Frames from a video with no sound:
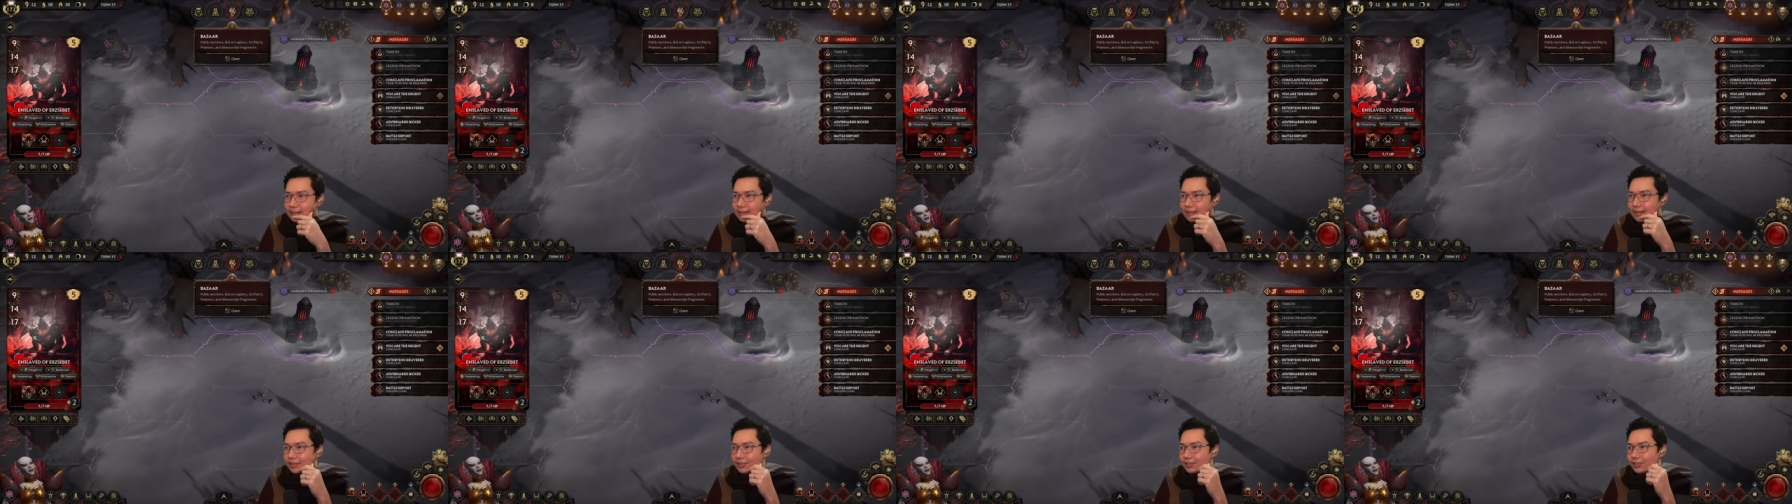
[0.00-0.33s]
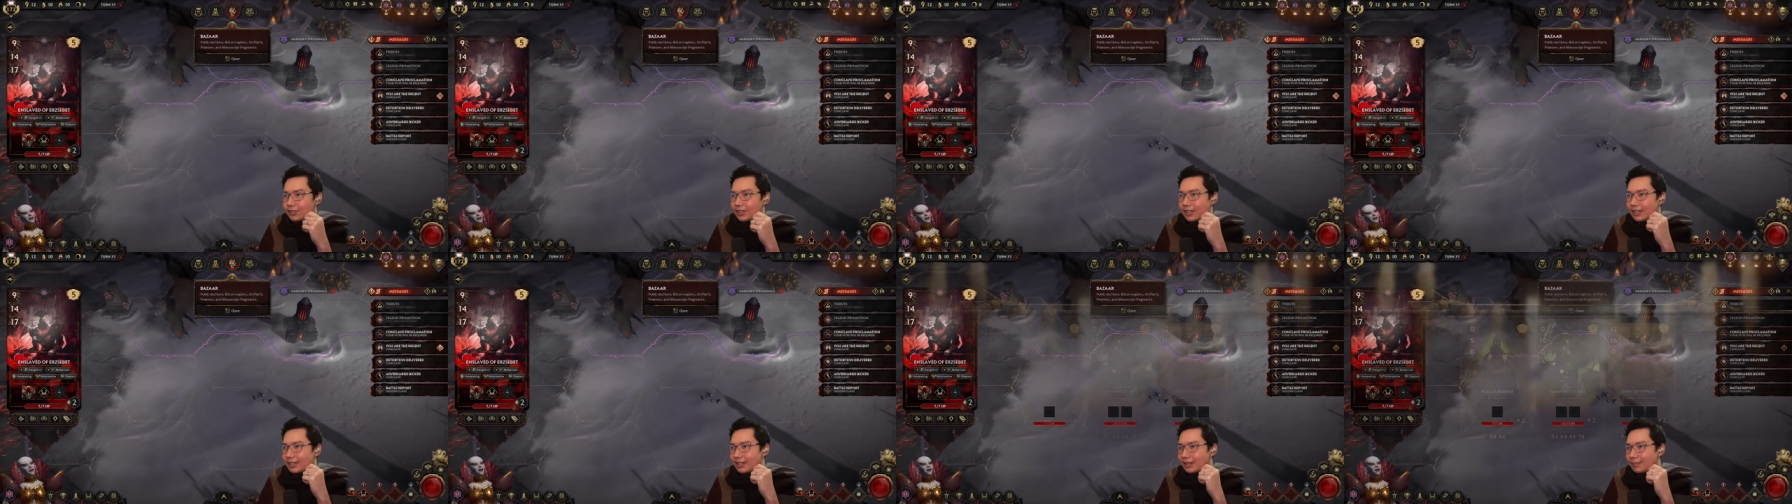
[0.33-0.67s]
Let's
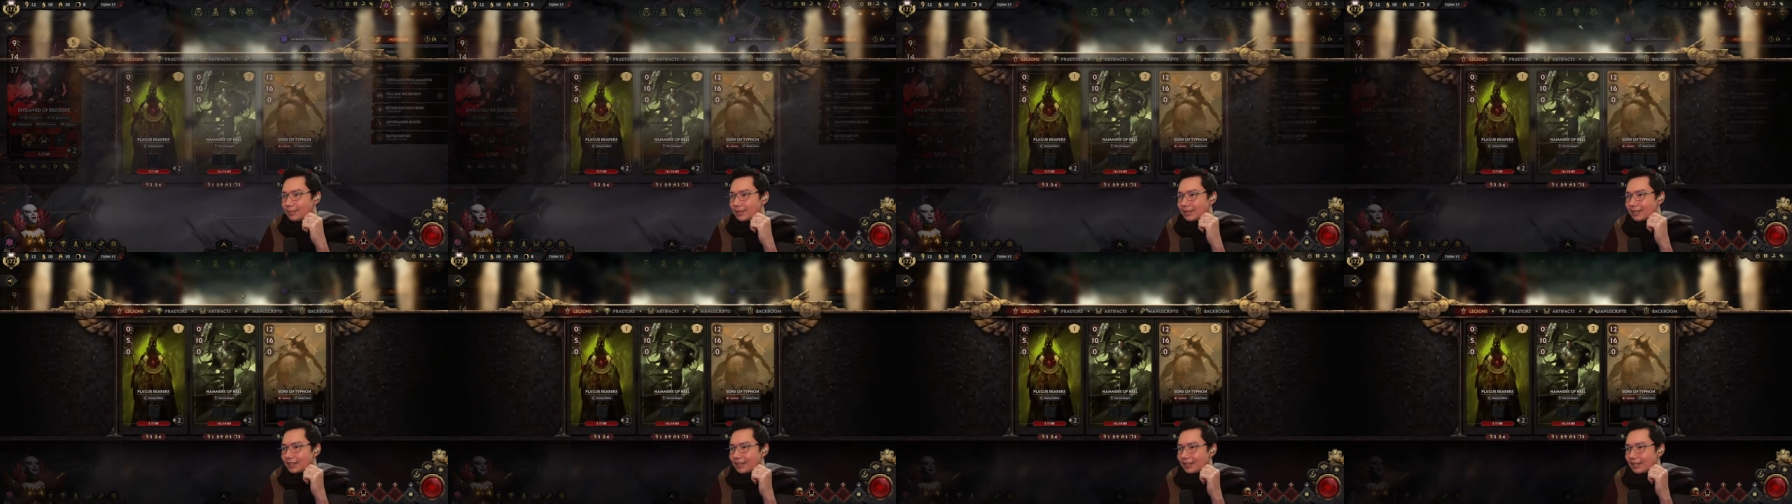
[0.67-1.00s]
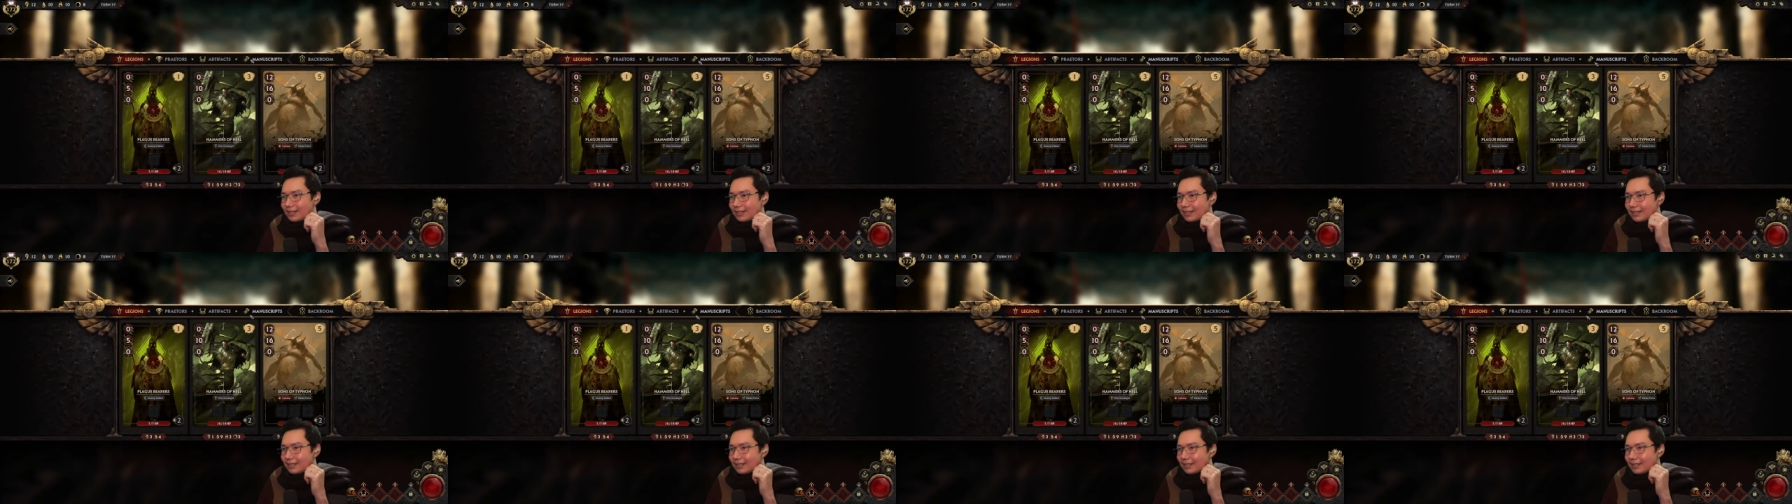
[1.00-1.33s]
check the
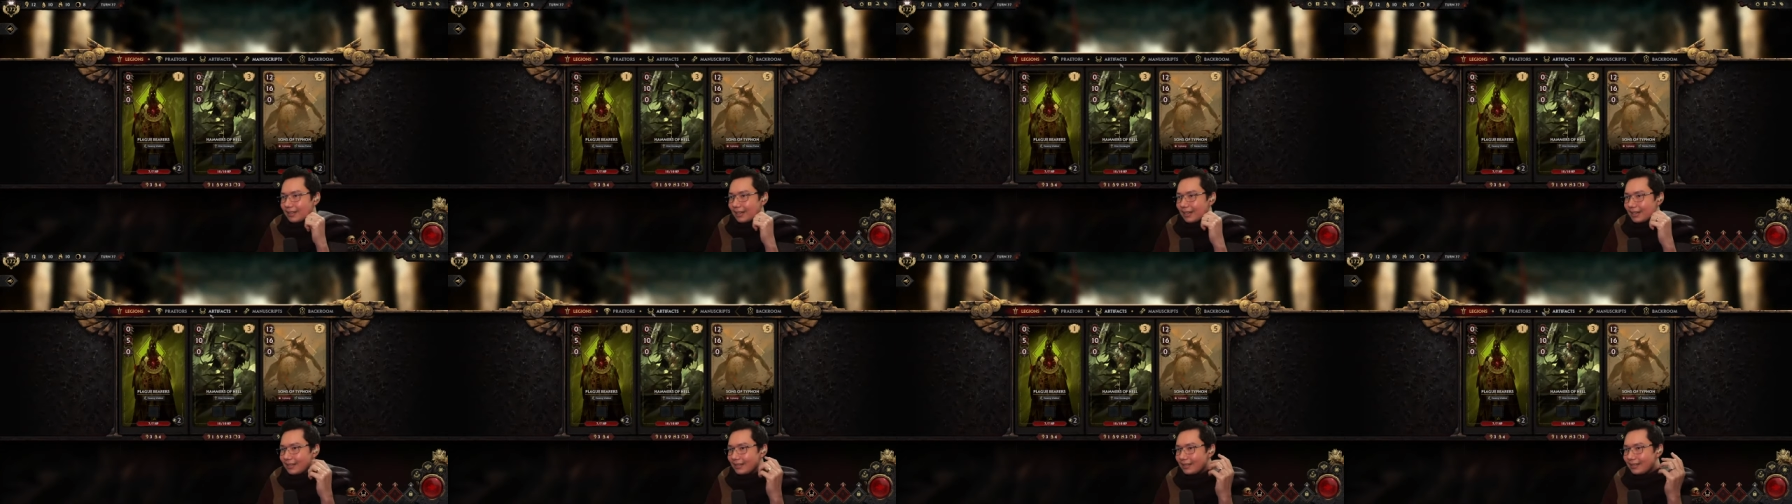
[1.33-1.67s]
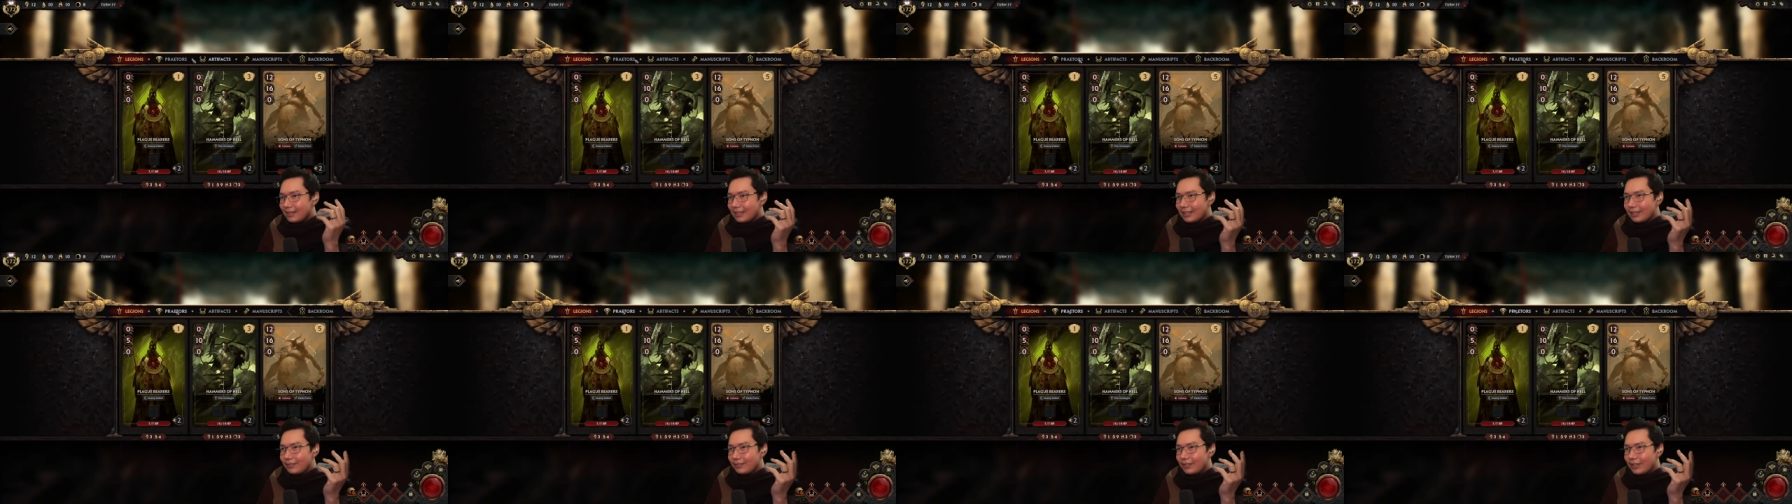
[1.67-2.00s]
bazaar.
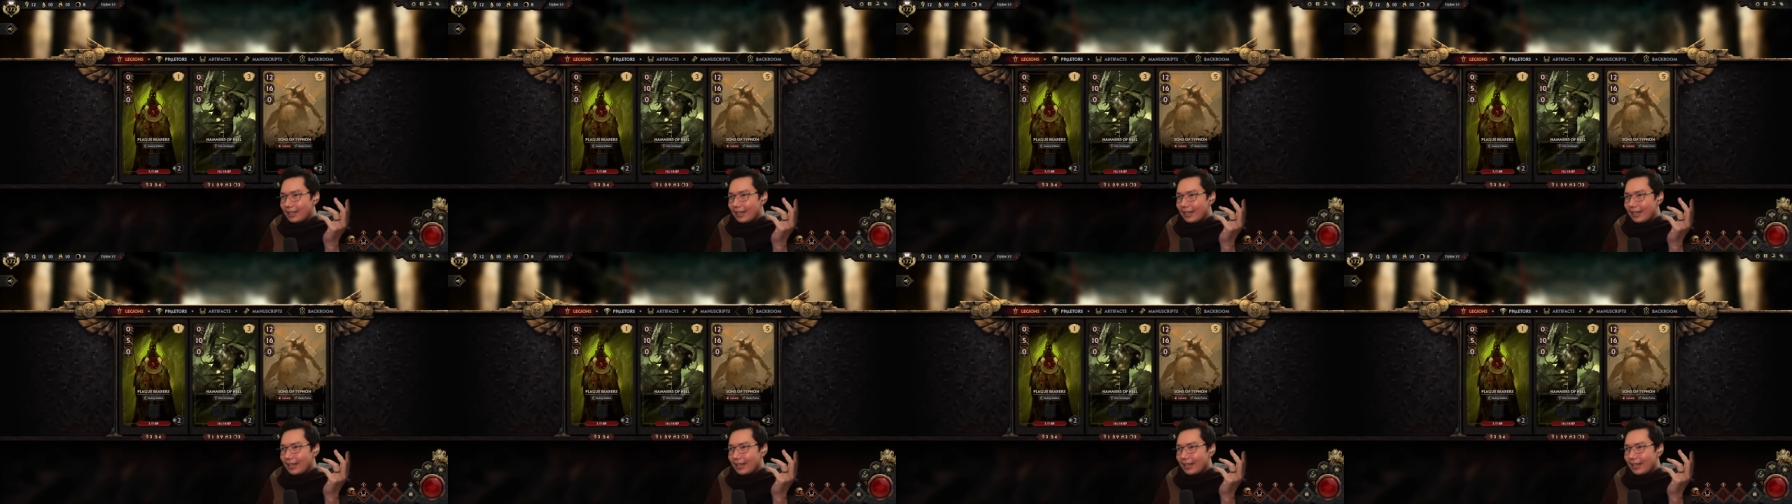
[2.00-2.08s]
Anything for